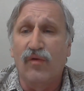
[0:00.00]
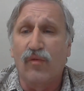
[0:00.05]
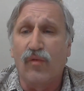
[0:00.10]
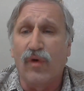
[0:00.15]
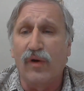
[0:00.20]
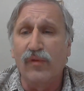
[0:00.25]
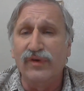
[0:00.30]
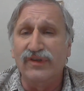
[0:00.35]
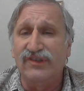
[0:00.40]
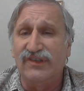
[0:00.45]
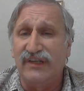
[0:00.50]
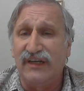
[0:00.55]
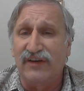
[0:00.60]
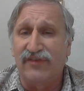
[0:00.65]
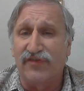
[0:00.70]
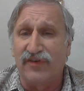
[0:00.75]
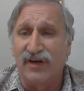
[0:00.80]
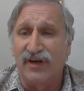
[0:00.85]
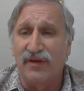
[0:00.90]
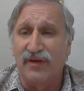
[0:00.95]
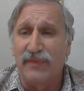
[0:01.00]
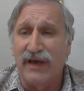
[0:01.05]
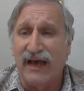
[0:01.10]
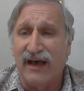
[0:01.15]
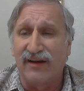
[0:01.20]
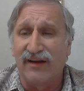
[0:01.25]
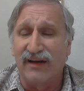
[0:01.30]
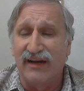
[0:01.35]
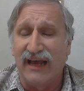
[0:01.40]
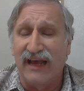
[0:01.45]
what was different
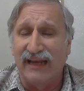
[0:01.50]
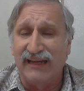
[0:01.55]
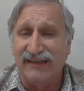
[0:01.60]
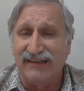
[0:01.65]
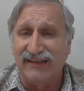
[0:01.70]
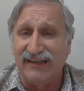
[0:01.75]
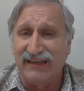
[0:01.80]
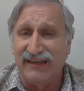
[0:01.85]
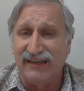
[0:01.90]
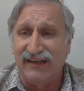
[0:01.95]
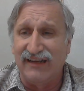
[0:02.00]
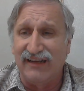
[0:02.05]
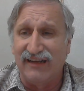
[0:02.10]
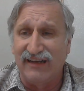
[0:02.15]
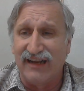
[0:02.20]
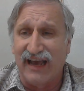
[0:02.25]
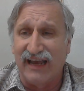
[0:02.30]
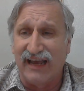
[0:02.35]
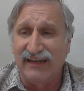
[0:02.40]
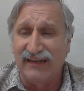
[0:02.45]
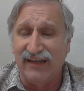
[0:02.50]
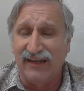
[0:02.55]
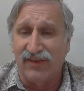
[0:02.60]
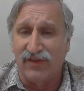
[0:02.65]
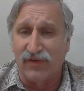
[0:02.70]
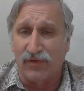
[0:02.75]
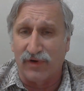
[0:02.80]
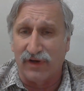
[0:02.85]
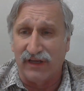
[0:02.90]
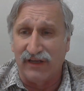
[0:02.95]
about
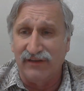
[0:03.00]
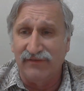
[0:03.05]
1993